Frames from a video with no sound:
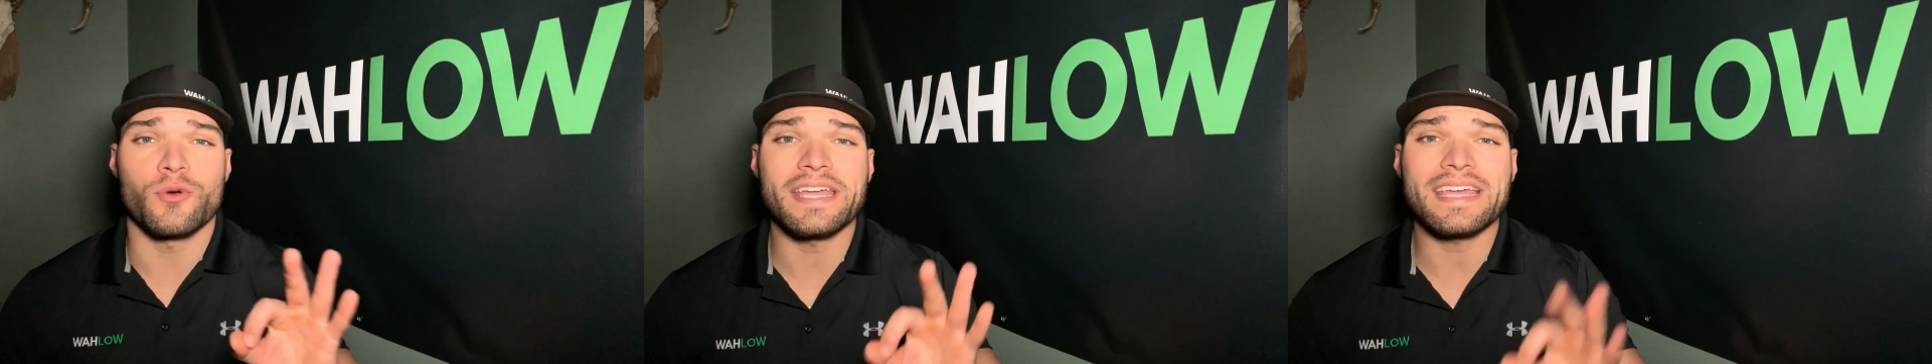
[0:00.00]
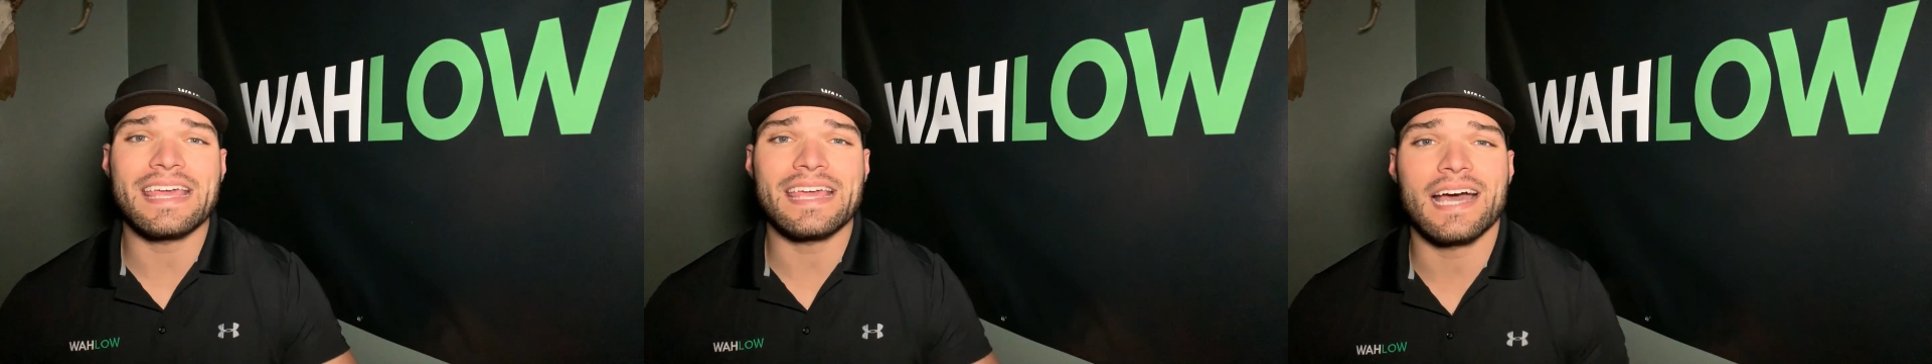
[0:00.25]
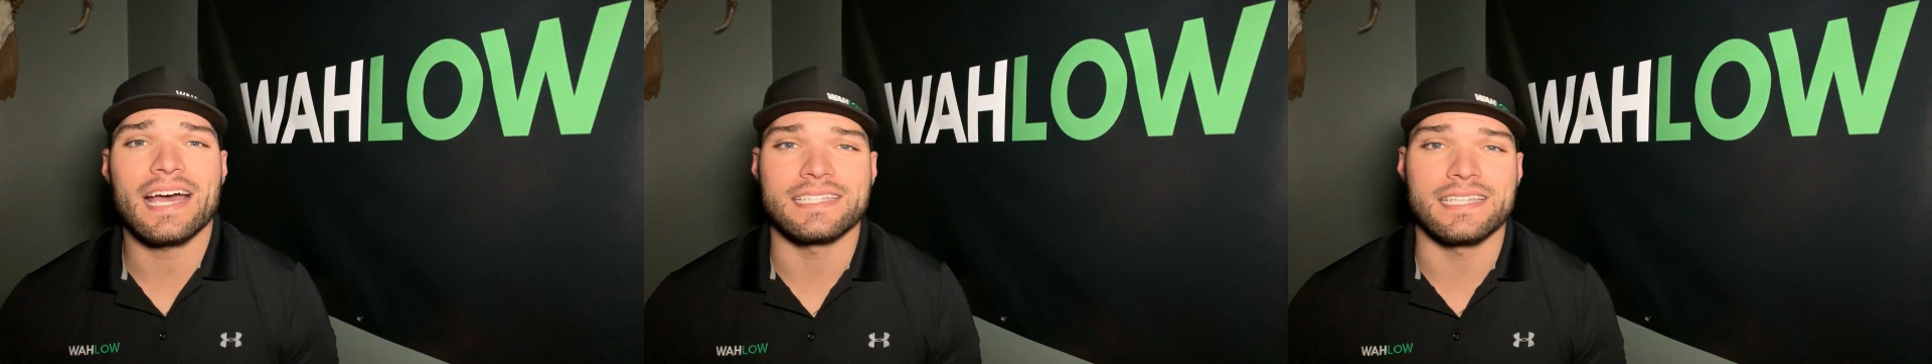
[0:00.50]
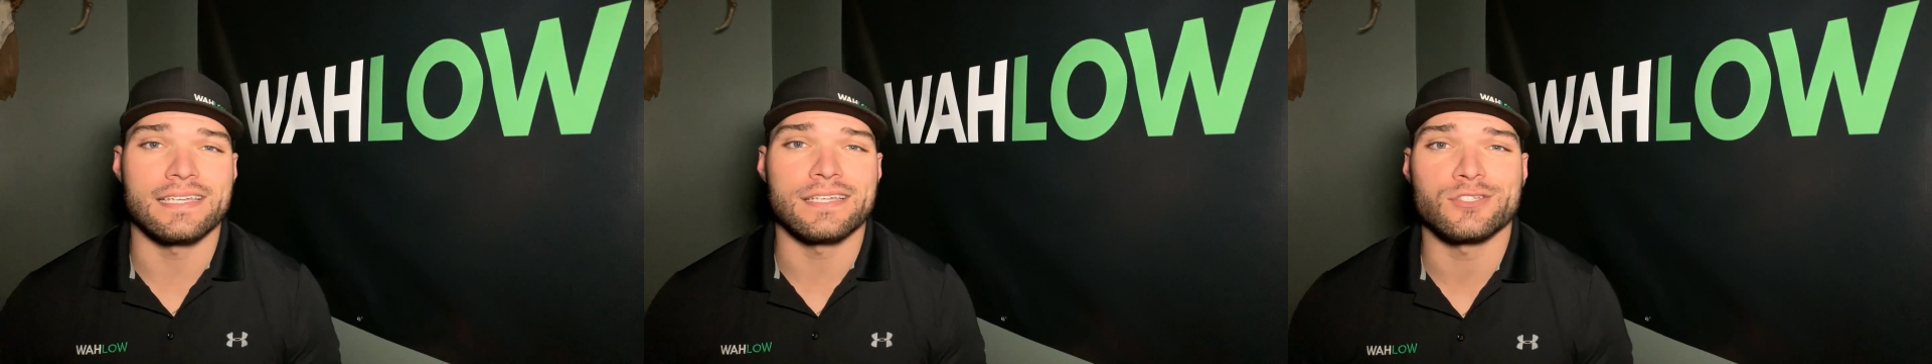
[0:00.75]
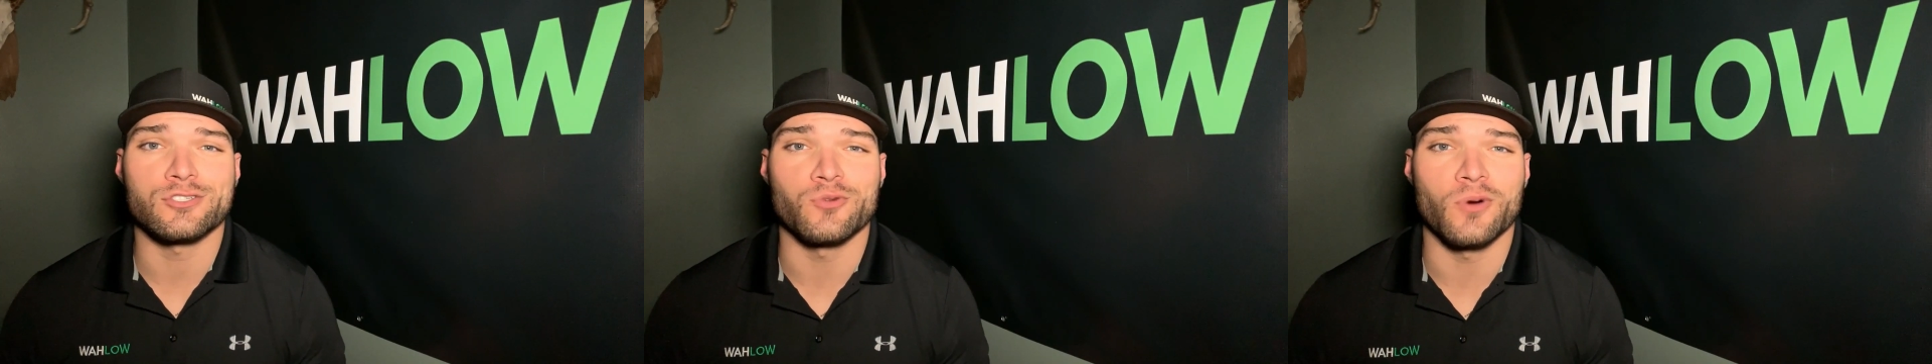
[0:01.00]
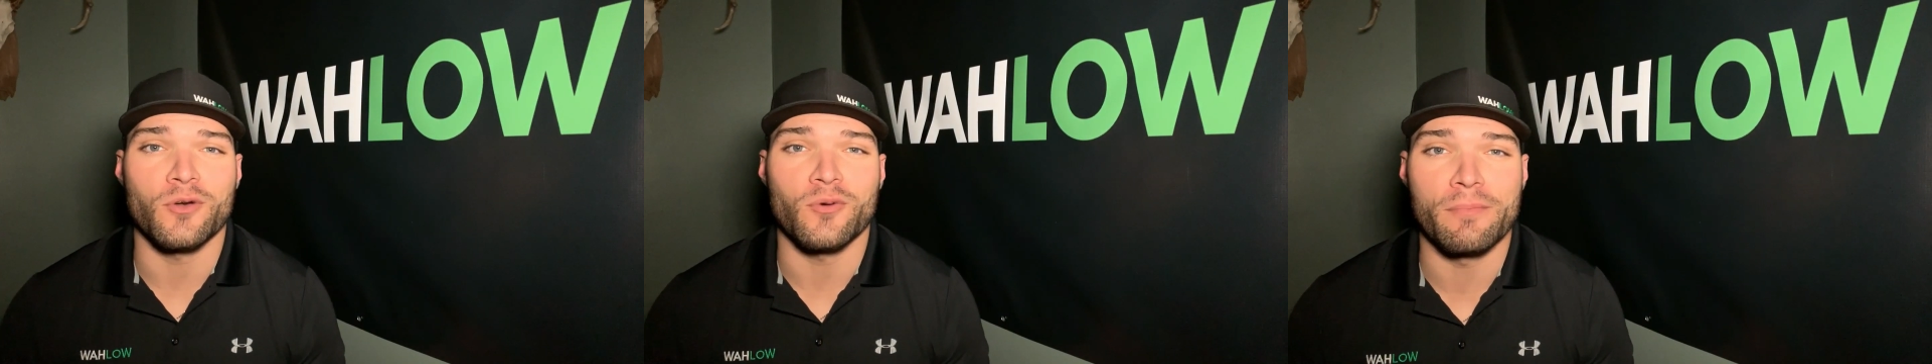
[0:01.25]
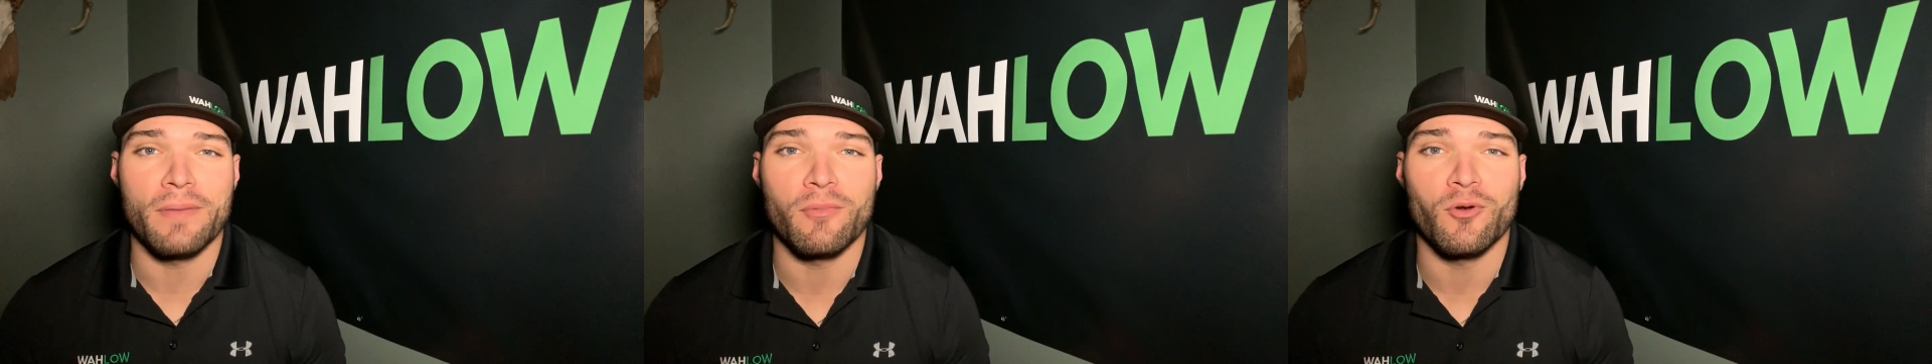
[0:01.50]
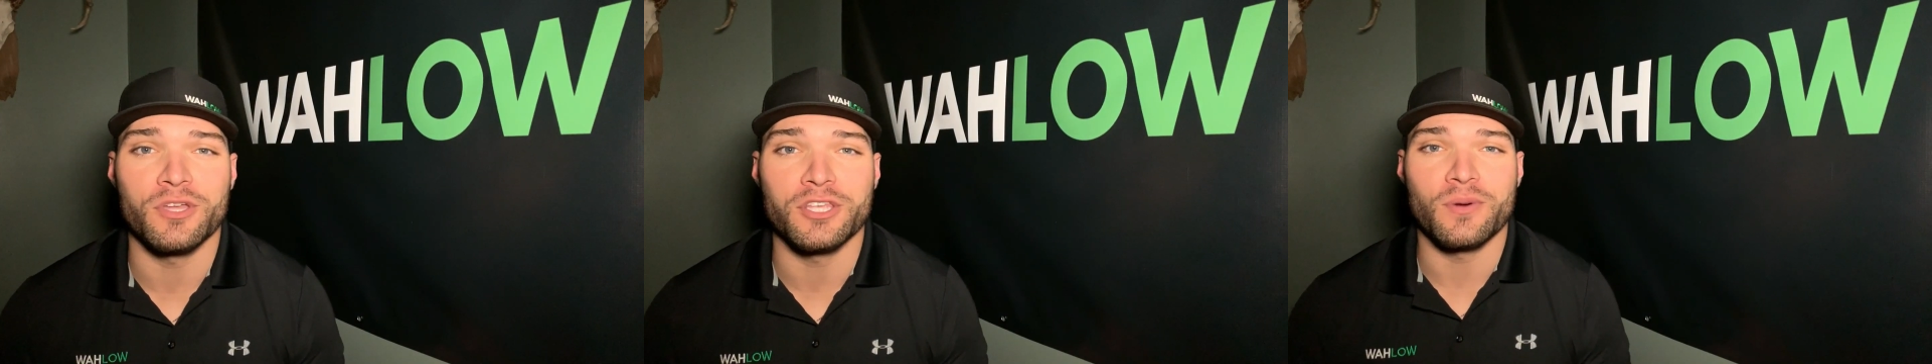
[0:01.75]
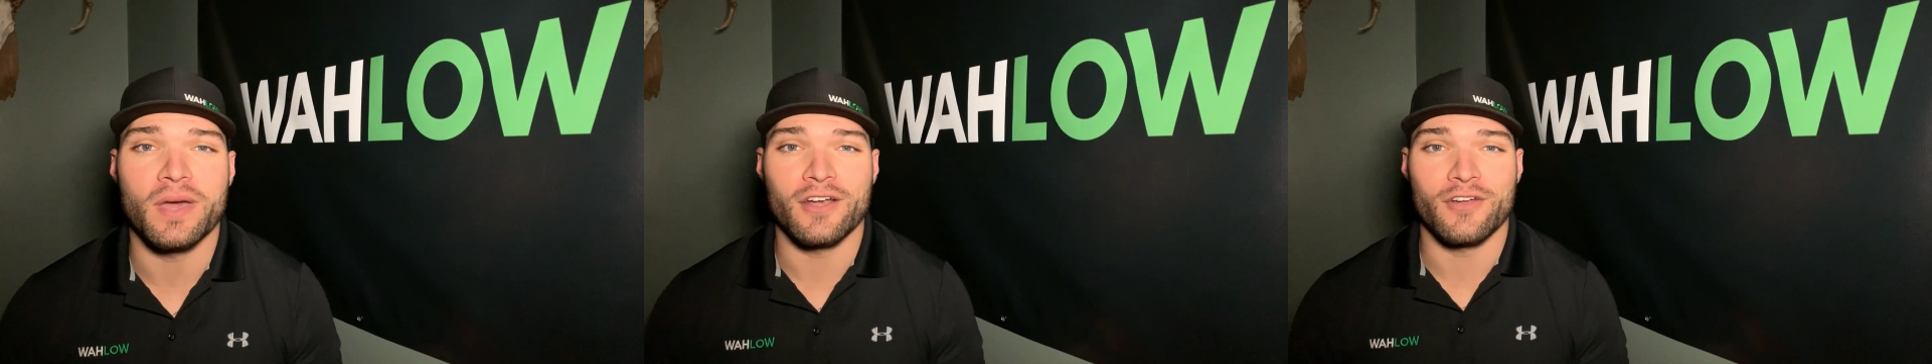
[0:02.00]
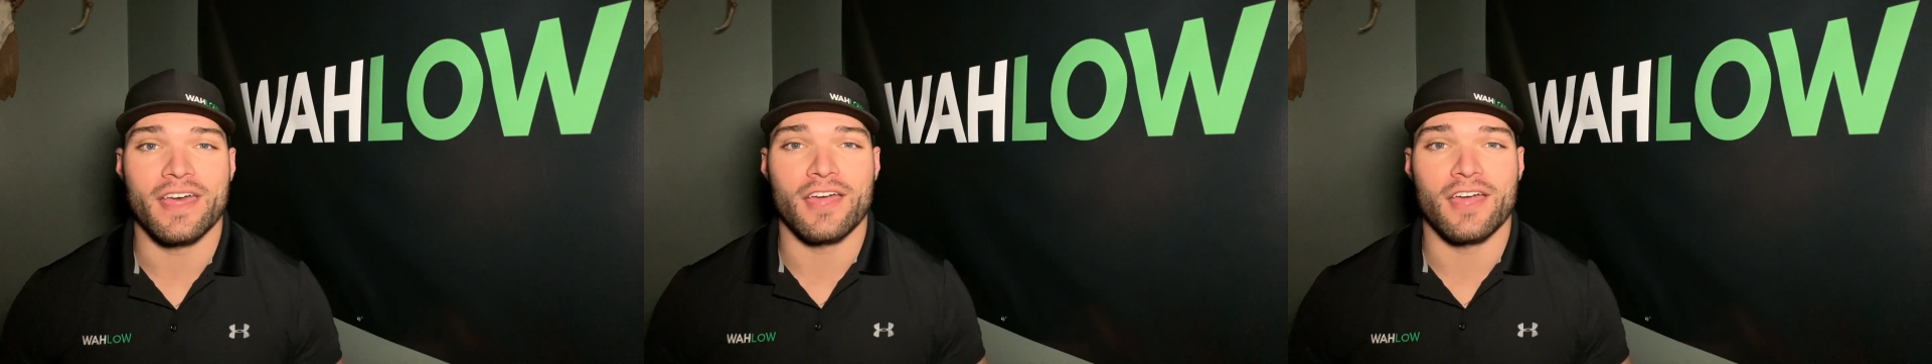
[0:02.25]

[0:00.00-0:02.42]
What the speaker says: three key ideas you want to remember when you enter